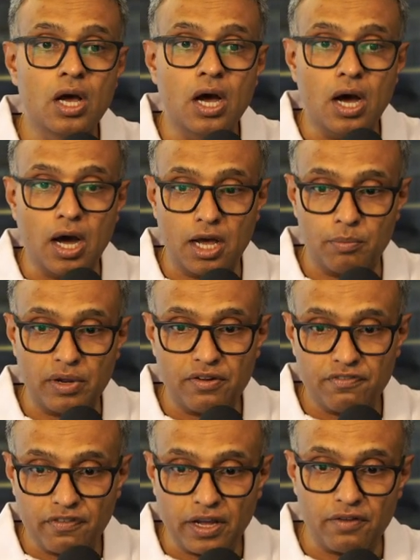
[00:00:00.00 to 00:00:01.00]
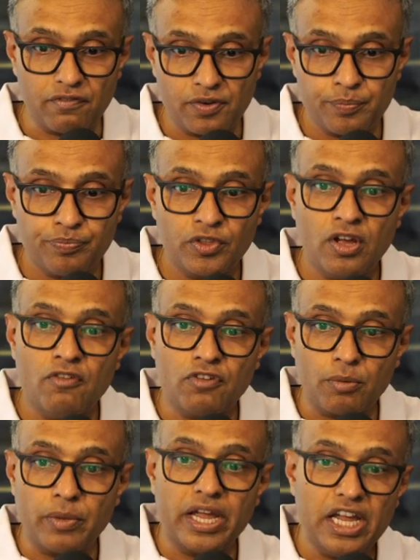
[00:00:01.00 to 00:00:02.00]
R by 5.
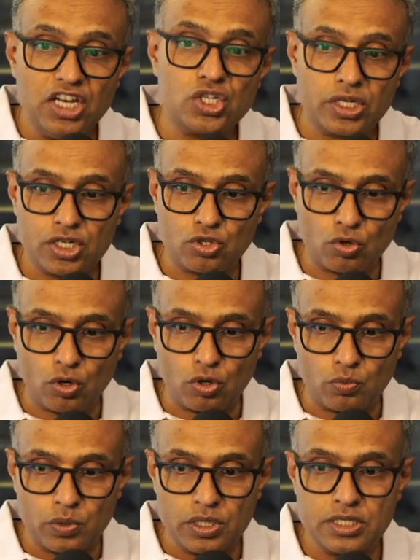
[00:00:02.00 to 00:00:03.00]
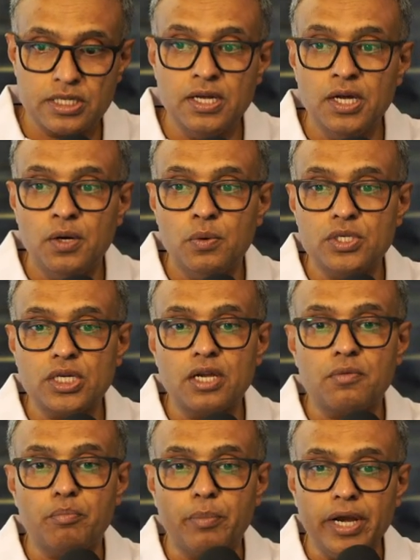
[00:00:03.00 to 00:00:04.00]
From 8th generation onwards, which
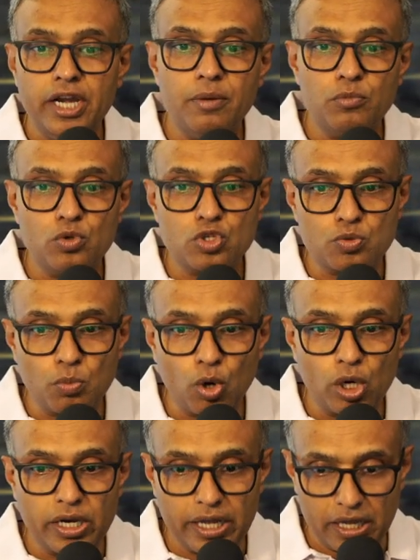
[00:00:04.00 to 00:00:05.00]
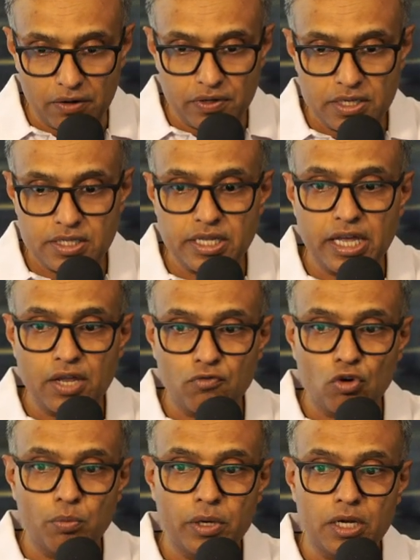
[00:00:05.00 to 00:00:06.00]
are medium to small airways, the
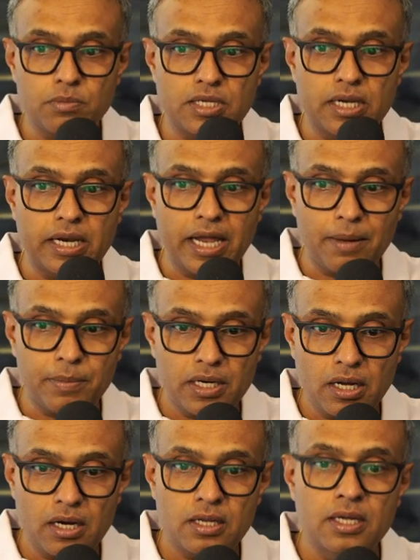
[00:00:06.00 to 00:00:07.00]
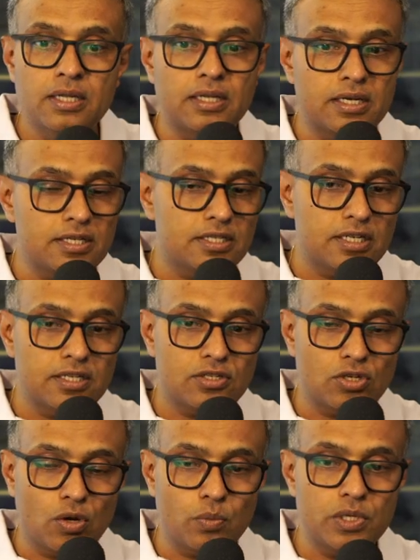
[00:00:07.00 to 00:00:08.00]
airflow becomes laminar. The resistance
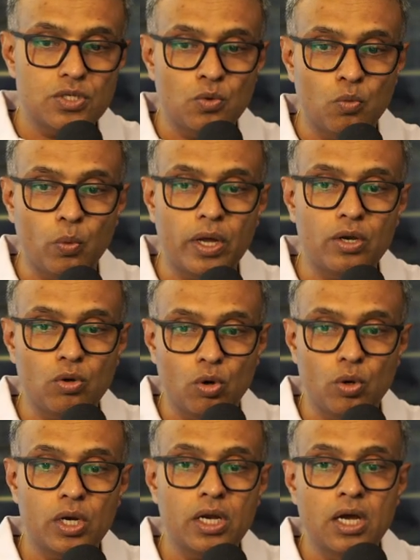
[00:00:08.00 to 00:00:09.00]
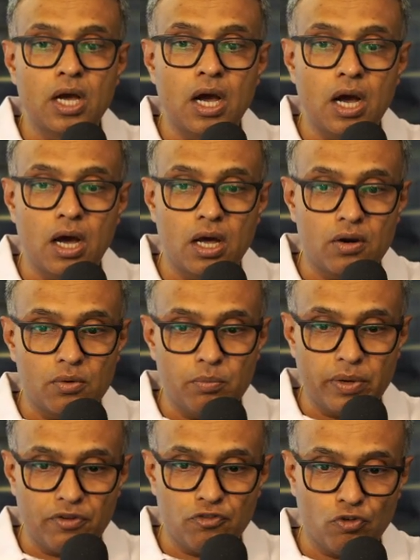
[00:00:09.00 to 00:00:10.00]
now is 1 over R
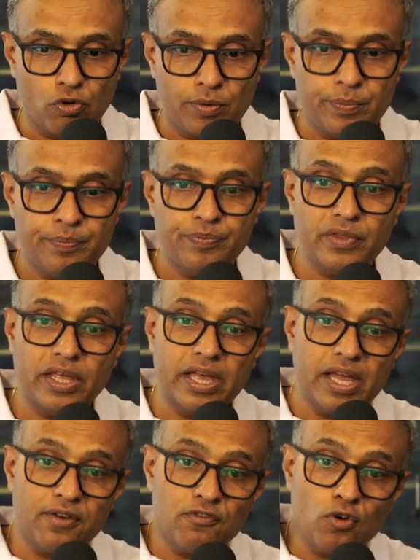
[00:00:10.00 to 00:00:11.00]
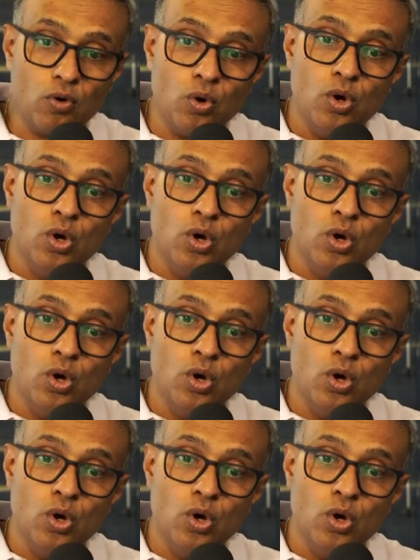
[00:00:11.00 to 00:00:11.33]
by 4. Airflow